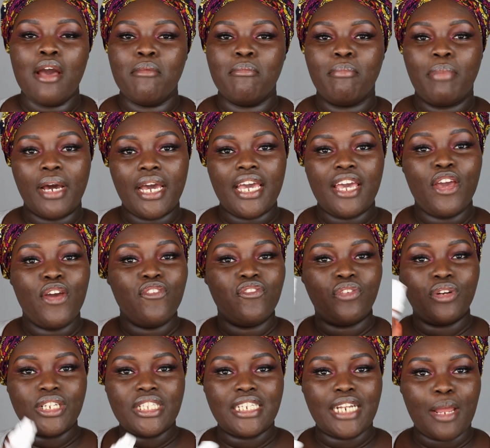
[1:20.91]
But
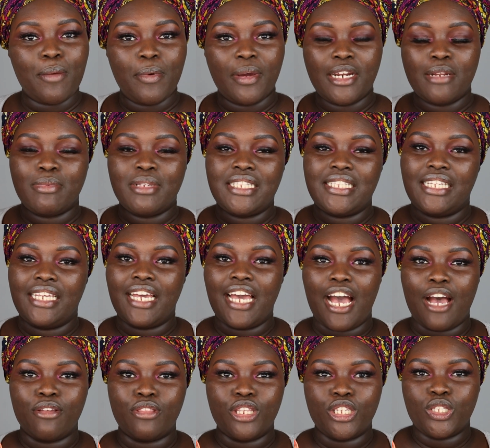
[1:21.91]
for today we're going to be seeing
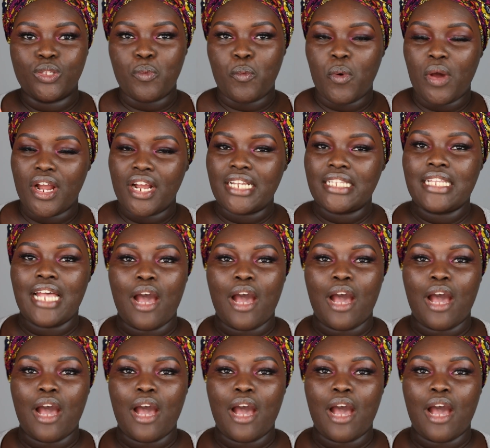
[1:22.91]
how this works,